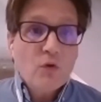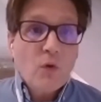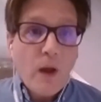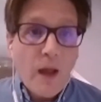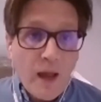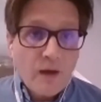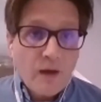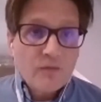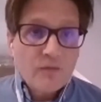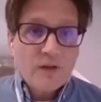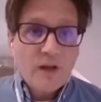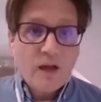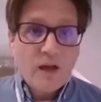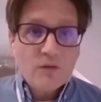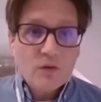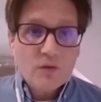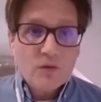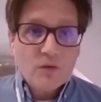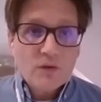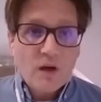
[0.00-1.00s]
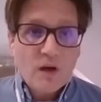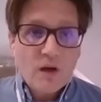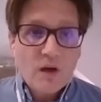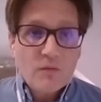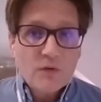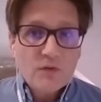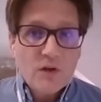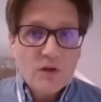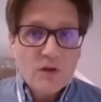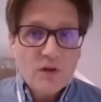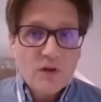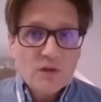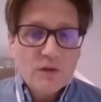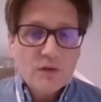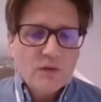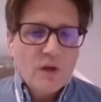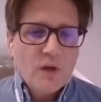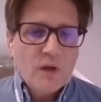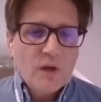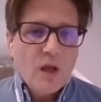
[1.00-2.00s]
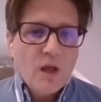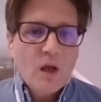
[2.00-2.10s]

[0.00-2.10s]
You have to have those conversations.